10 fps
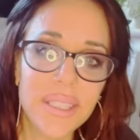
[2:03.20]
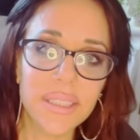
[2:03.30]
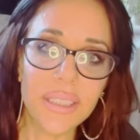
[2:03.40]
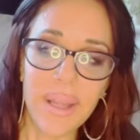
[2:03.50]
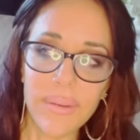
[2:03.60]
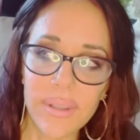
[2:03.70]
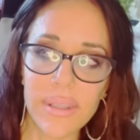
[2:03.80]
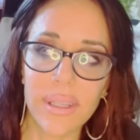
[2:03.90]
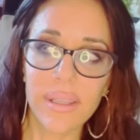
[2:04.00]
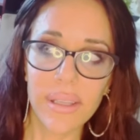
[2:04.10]
and
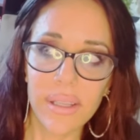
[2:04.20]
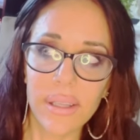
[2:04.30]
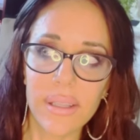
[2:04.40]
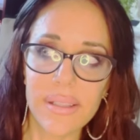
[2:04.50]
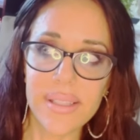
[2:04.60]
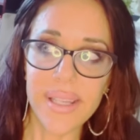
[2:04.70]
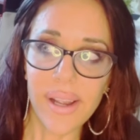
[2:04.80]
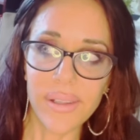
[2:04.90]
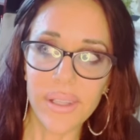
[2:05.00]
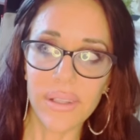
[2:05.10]

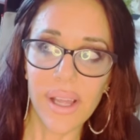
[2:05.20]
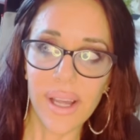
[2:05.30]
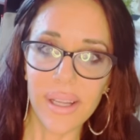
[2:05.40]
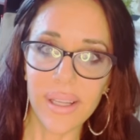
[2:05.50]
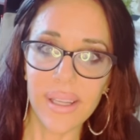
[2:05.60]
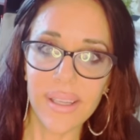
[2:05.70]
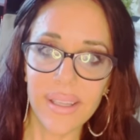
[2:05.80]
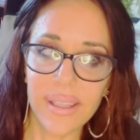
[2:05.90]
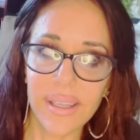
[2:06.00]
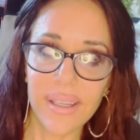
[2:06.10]
stare at the clock
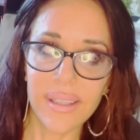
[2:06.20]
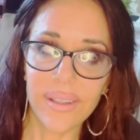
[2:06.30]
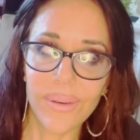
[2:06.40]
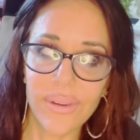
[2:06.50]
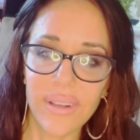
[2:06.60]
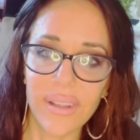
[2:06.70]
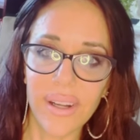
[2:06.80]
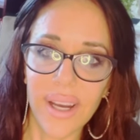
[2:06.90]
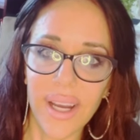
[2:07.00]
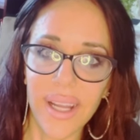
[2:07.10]
at the corner of their
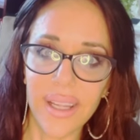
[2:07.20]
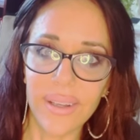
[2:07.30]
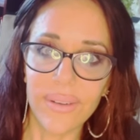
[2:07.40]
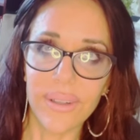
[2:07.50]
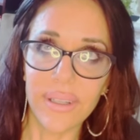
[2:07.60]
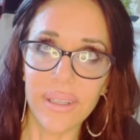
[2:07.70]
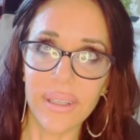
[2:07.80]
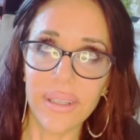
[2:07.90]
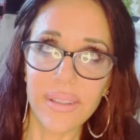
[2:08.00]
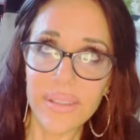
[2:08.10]
eye, or
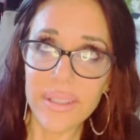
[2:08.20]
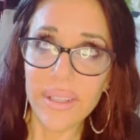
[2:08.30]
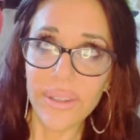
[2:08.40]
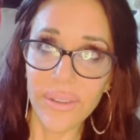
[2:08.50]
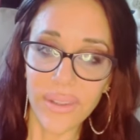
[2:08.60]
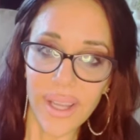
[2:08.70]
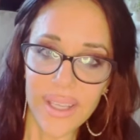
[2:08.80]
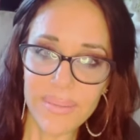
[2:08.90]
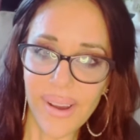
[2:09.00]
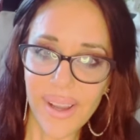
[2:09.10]
the
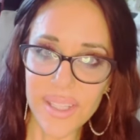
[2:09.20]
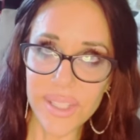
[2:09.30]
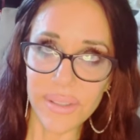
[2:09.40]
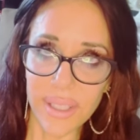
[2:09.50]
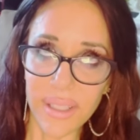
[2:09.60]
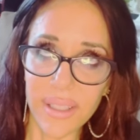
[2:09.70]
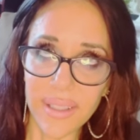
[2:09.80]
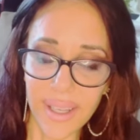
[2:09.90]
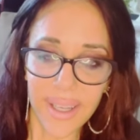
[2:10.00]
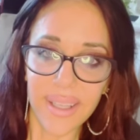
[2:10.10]
clock's behind you and they go like
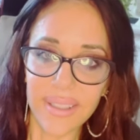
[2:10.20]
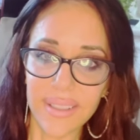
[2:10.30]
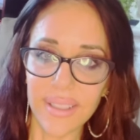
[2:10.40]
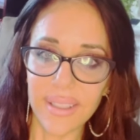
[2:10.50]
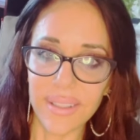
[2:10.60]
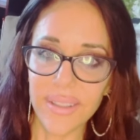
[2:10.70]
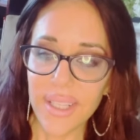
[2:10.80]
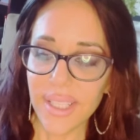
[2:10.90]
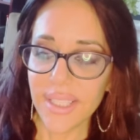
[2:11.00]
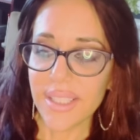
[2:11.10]
that,
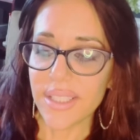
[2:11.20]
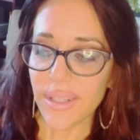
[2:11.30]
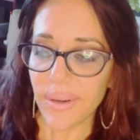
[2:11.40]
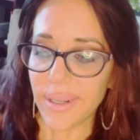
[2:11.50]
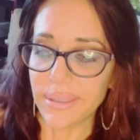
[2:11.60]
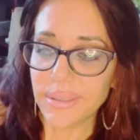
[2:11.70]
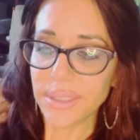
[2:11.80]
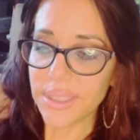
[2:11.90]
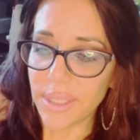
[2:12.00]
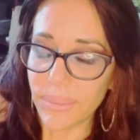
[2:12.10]
so
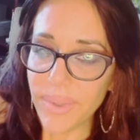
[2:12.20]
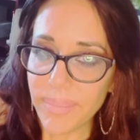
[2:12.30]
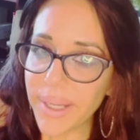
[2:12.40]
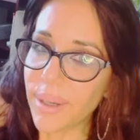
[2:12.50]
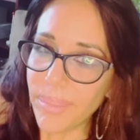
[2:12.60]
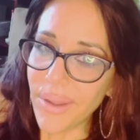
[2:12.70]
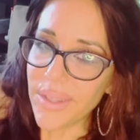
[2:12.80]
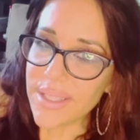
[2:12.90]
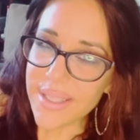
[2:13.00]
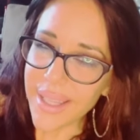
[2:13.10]
we pick up on
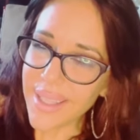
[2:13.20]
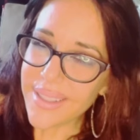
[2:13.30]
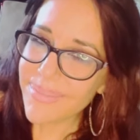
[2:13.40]
these things.